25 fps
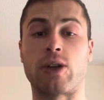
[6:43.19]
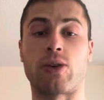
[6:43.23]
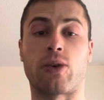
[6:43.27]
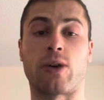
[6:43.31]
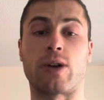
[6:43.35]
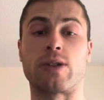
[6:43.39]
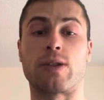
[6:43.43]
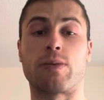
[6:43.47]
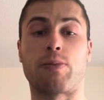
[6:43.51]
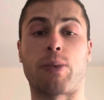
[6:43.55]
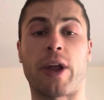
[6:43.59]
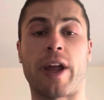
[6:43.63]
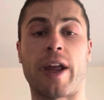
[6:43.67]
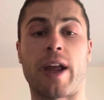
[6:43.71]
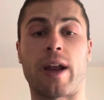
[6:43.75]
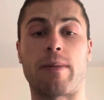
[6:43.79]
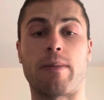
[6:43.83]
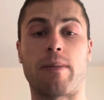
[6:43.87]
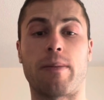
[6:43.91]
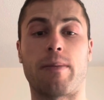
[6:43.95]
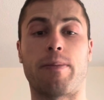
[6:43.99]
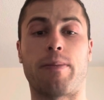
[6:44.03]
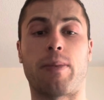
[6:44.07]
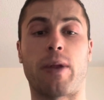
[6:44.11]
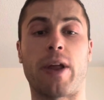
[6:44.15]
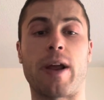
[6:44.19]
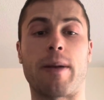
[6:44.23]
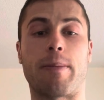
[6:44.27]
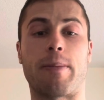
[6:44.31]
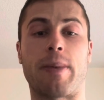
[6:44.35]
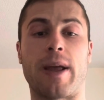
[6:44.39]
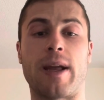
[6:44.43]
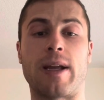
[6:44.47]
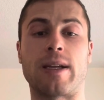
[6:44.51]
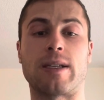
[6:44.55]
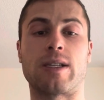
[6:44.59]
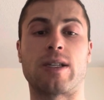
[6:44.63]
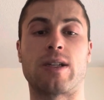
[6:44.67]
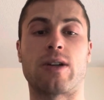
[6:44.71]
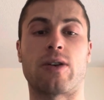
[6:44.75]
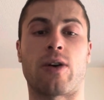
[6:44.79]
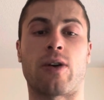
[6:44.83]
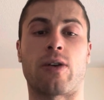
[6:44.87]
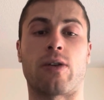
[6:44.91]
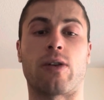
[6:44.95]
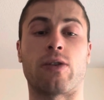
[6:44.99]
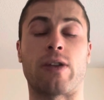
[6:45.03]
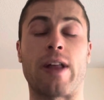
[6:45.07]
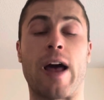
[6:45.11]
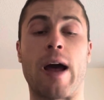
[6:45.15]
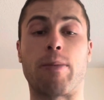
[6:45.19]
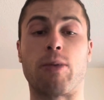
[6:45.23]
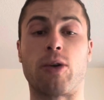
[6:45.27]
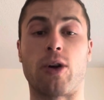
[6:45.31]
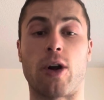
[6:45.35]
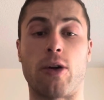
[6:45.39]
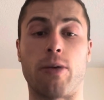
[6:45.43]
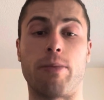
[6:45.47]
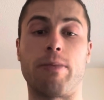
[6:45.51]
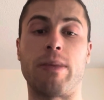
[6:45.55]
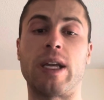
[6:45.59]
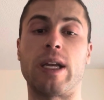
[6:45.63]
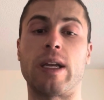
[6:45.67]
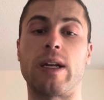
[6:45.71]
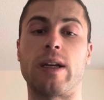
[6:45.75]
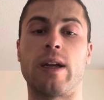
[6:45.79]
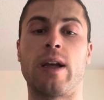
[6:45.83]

towards plant-based or lab-grown meat.